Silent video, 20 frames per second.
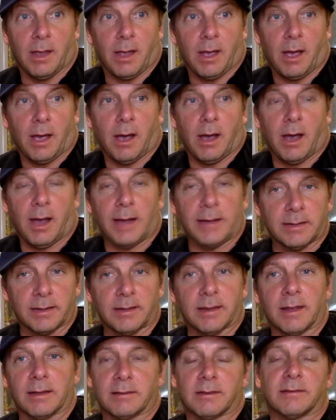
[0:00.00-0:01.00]
I
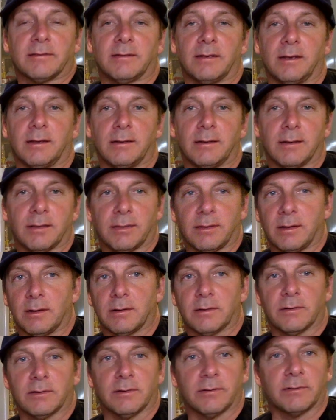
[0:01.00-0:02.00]
didn't get to see it in the
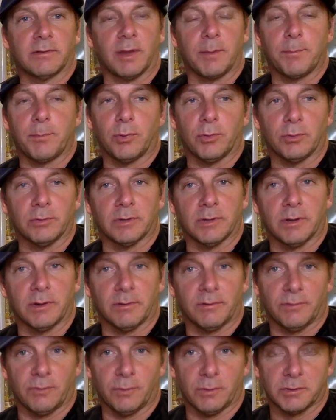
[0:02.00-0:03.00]
theaters because they pulled it,
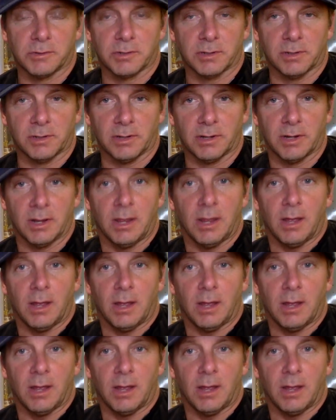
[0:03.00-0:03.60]
unfortunately.